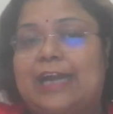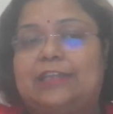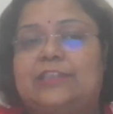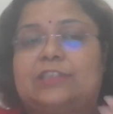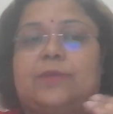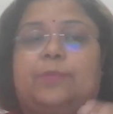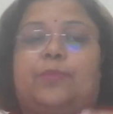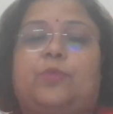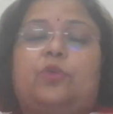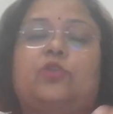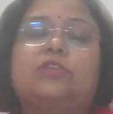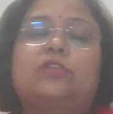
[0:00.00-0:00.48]
hand.
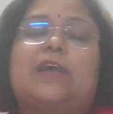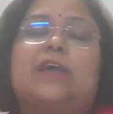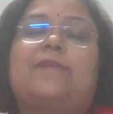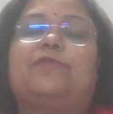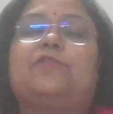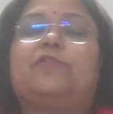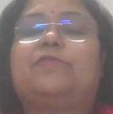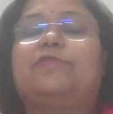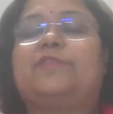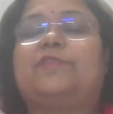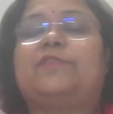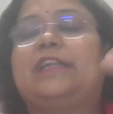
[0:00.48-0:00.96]
Suppose I
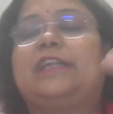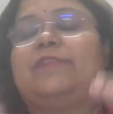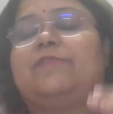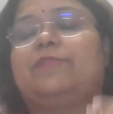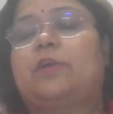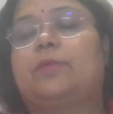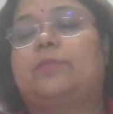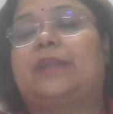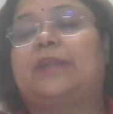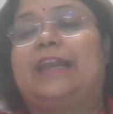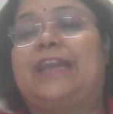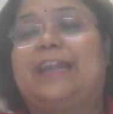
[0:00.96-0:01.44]
have to feed
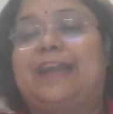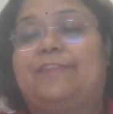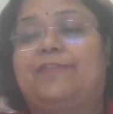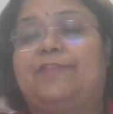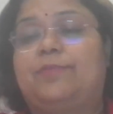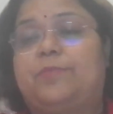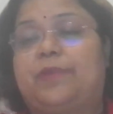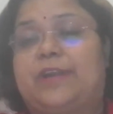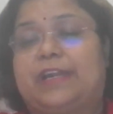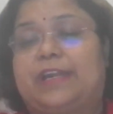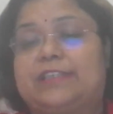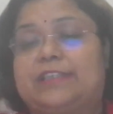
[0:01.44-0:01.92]
from the
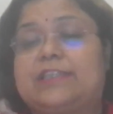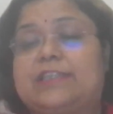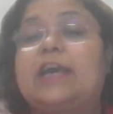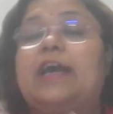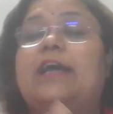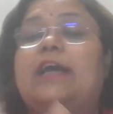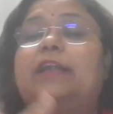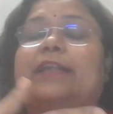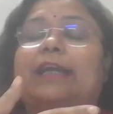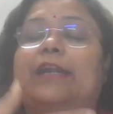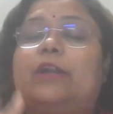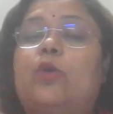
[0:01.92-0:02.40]
left breast,
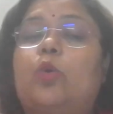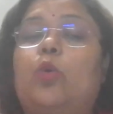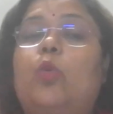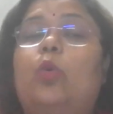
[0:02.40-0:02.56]
then